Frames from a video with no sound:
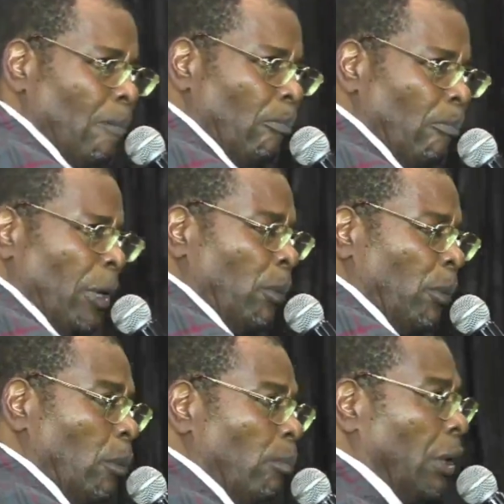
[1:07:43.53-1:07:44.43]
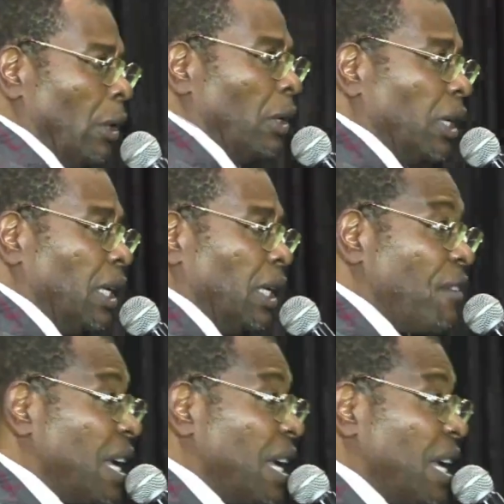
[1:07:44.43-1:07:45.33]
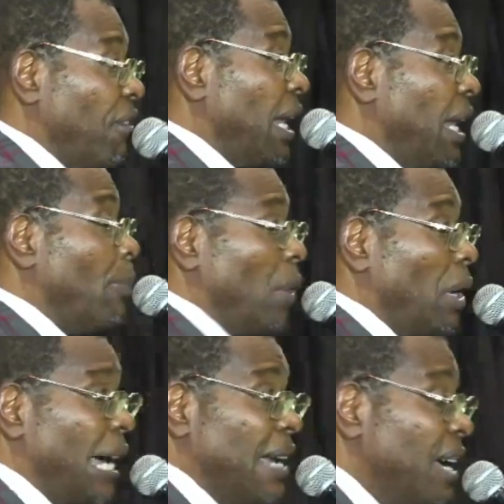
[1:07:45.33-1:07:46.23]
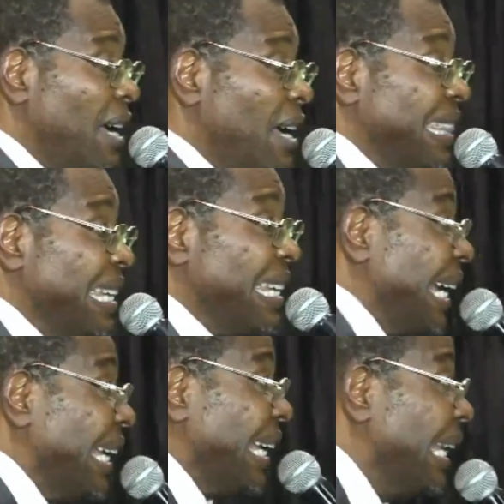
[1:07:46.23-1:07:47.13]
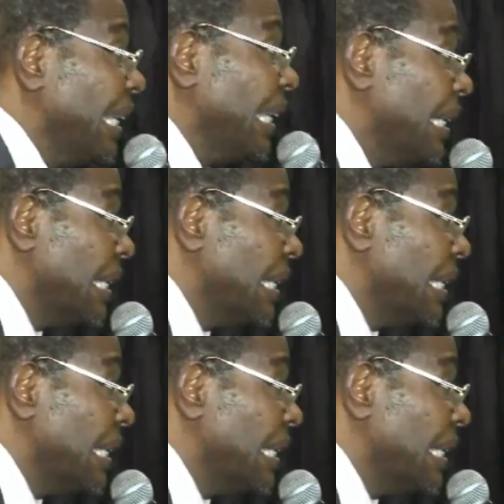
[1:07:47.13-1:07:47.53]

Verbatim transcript: People who belong here have given up on life and they die early.